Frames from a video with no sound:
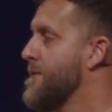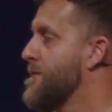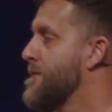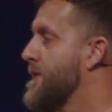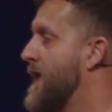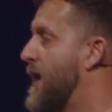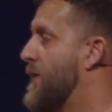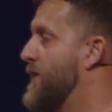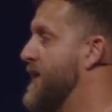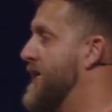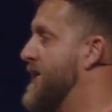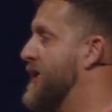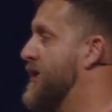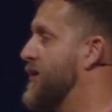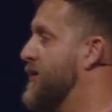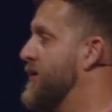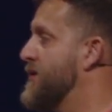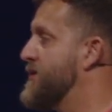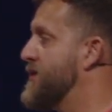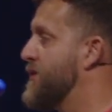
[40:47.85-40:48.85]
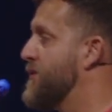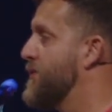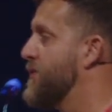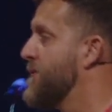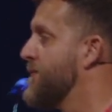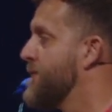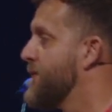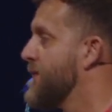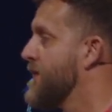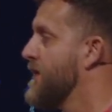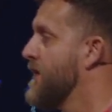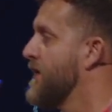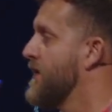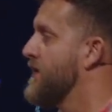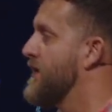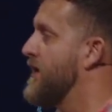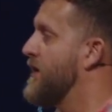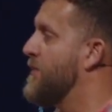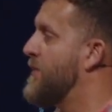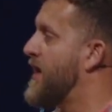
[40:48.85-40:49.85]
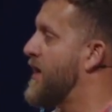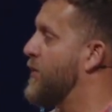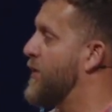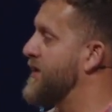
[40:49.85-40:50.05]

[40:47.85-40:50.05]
I want to encourage you that no matter what